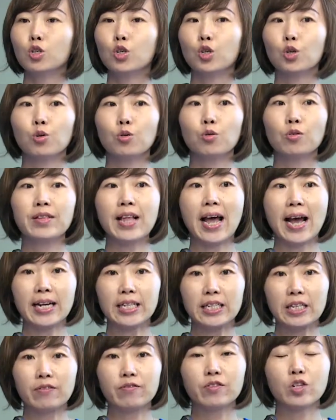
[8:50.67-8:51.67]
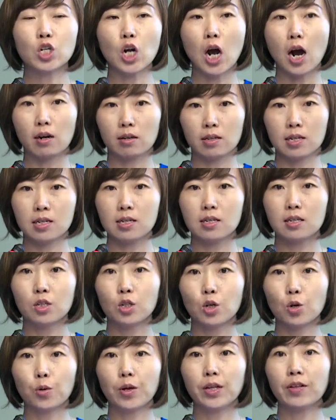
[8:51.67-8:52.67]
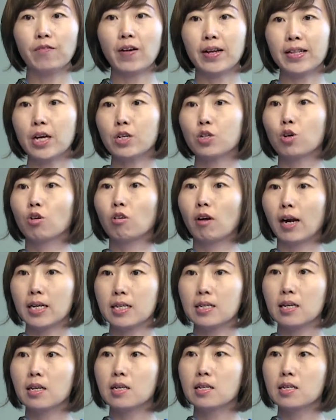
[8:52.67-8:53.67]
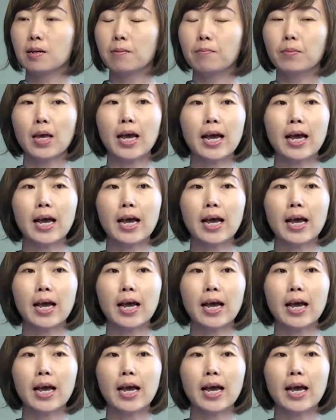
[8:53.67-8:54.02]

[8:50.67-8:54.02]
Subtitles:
to negative shocks during the financial crisis.